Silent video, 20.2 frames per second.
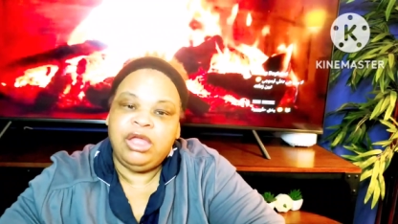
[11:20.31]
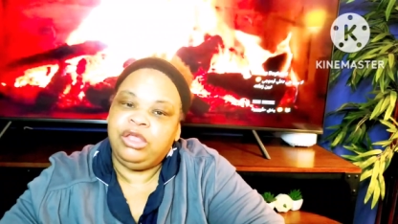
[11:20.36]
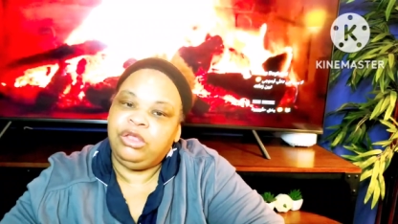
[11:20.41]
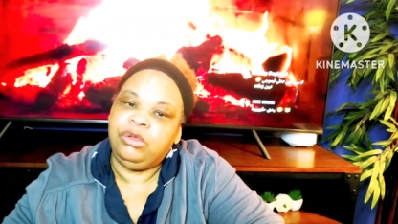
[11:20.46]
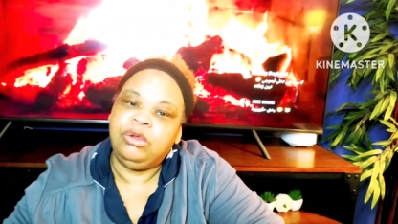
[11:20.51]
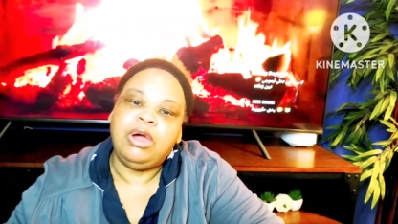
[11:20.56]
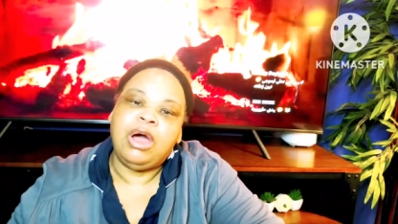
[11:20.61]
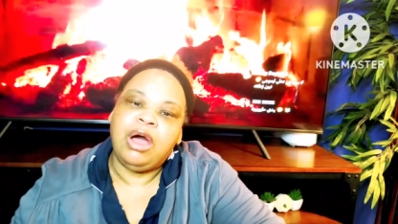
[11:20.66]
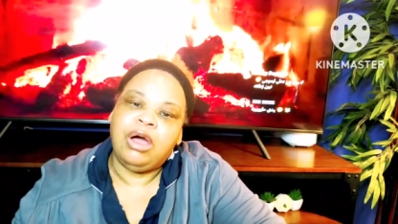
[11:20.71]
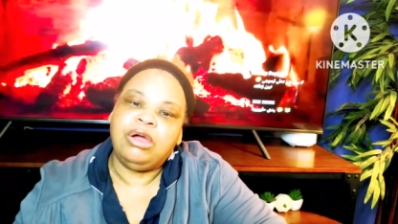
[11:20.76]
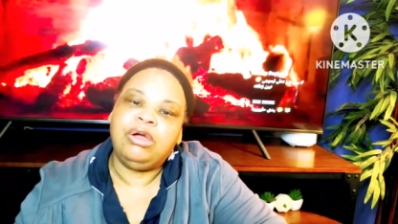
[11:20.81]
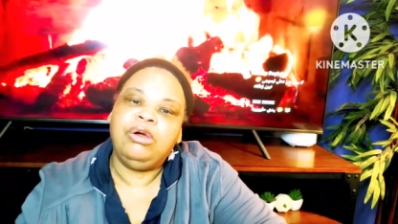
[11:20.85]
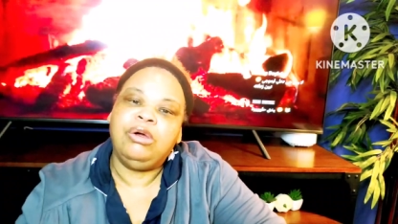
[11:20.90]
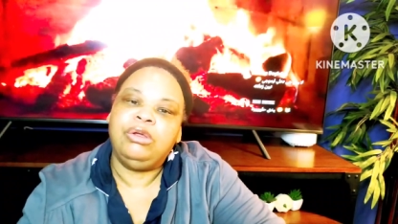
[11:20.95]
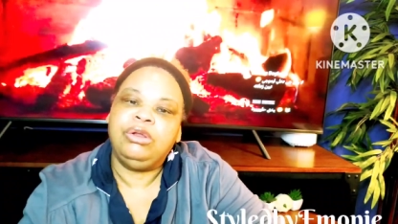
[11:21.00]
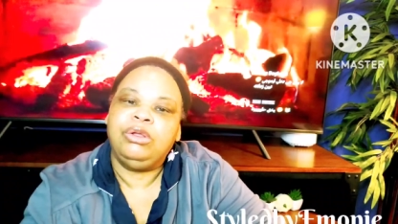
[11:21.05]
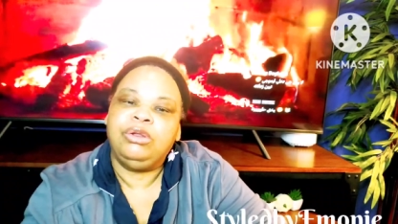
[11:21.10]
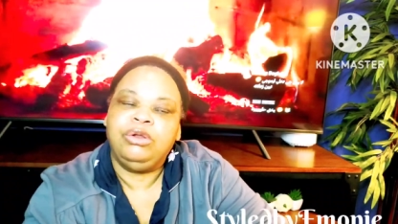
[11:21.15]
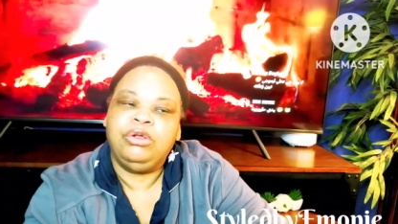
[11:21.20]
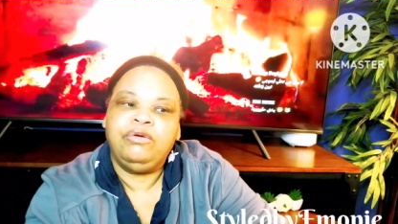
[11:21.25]
You all
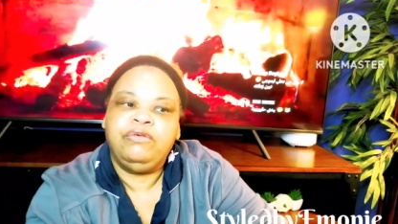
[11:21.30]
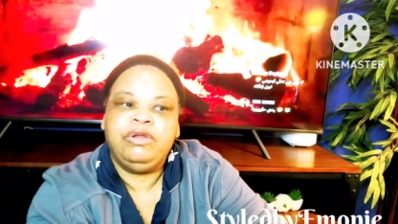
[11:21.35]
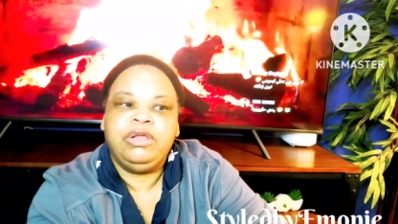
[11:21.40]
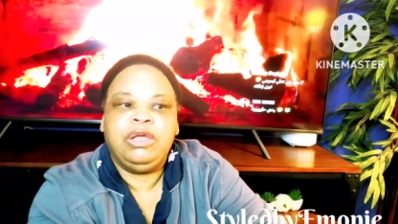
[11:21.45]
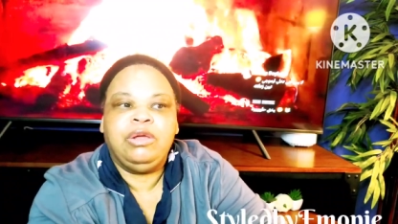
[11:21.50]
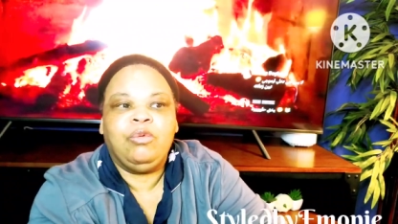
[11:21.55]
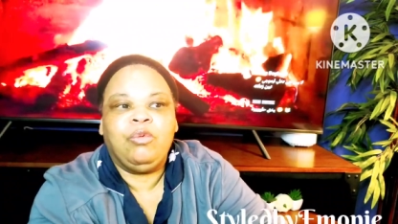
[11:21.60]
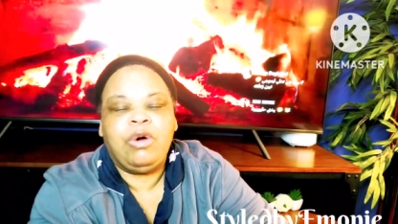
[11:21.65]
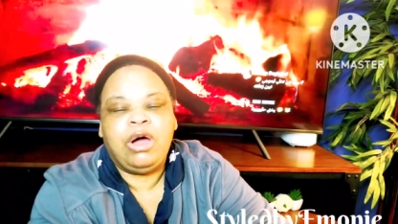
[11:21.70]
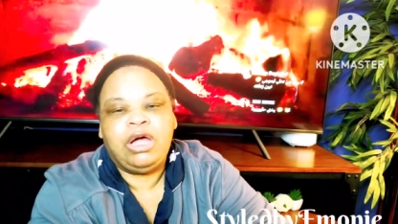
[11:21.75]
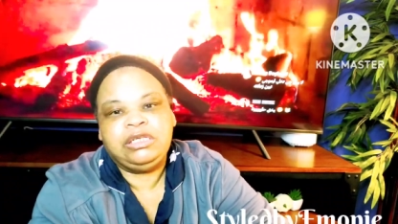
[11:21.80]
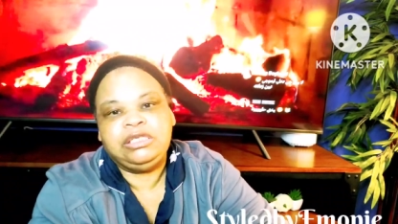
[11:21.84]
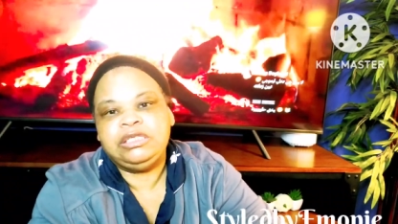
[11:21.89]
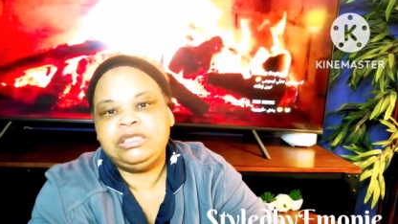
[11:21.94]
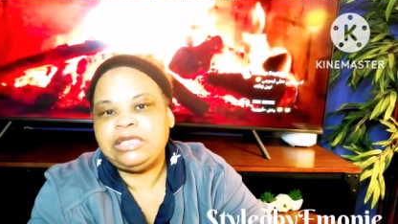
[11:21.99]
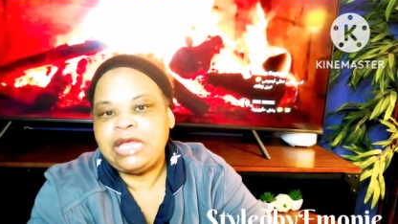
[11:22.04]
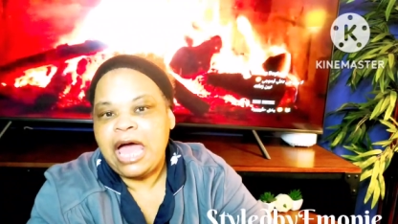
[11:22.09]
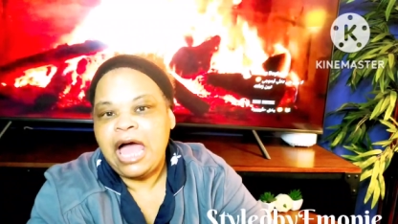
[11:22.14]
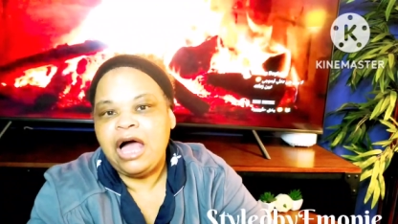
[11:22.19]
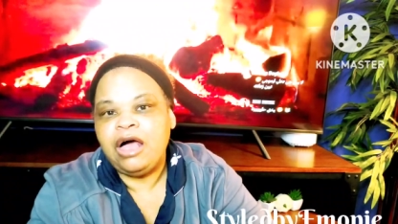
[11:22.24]
going on over there and watch
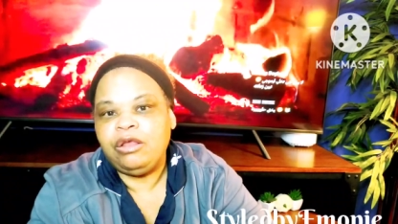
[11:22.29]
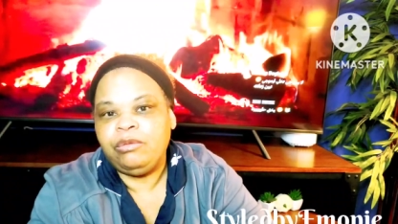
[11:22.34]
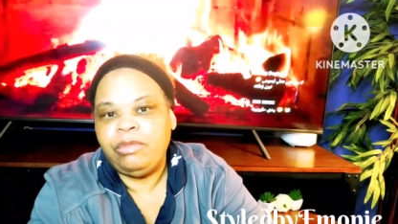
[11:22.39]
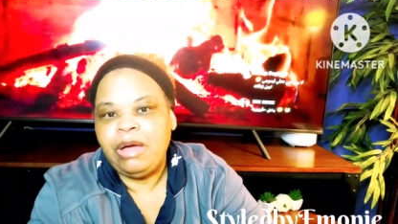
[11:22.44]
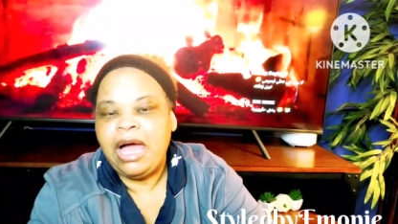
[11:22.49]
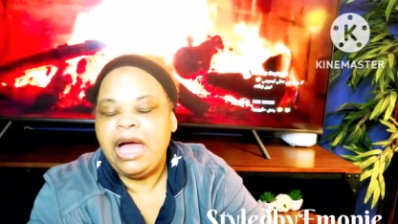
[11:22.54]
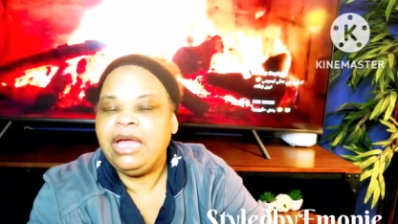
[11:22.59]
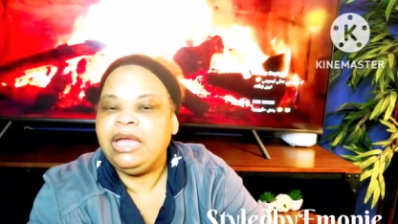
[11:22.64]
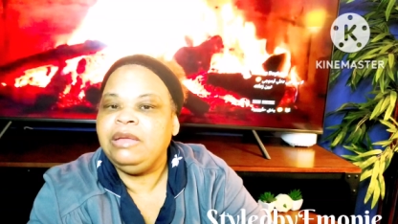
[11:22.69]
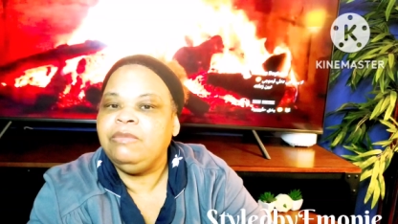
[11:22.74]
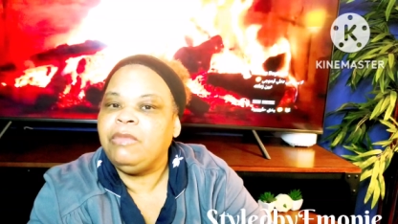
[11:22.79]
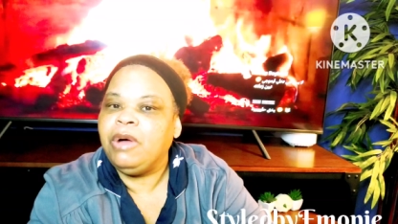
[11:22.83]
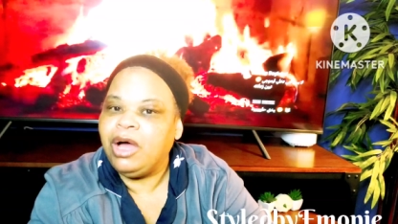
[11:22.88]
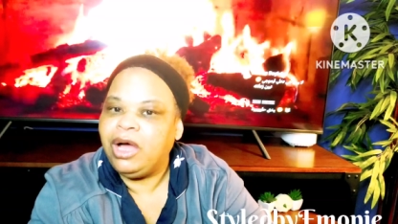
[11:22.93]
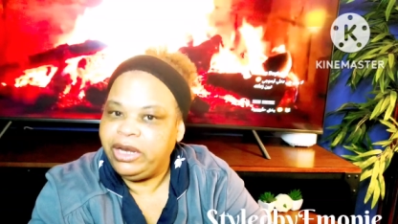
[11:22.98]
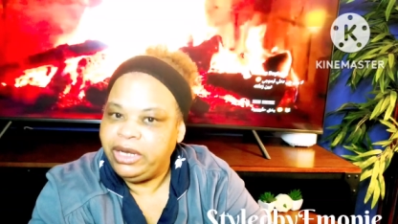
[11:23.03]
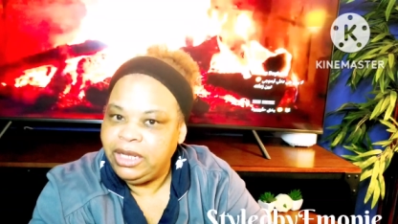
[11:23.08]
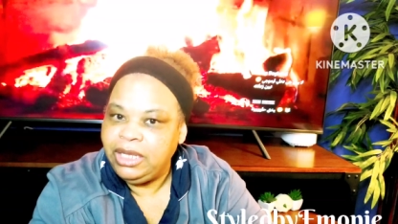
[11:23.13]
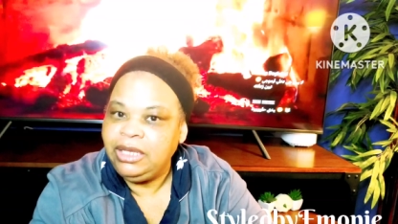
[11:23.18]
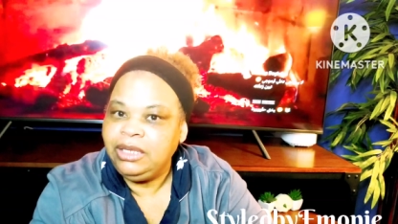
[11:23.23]
Style by
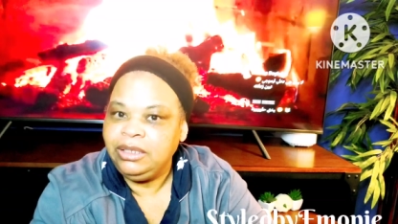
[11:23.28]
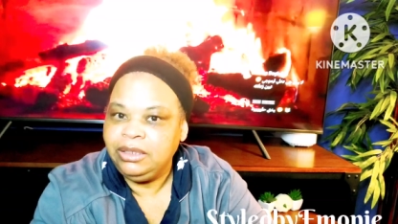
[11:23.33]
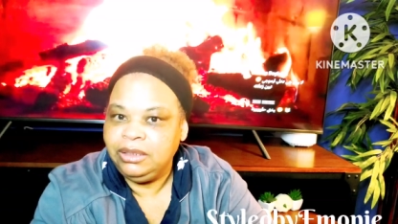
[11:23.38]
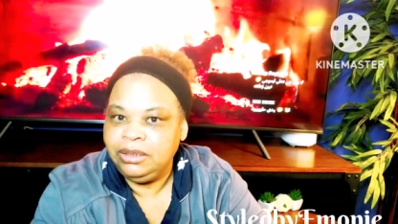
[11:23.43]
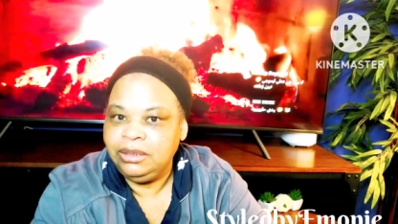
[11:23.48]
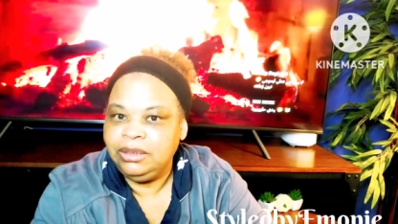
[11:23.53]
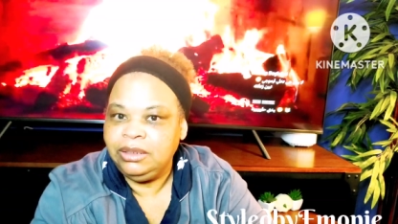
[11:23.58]
Emonie.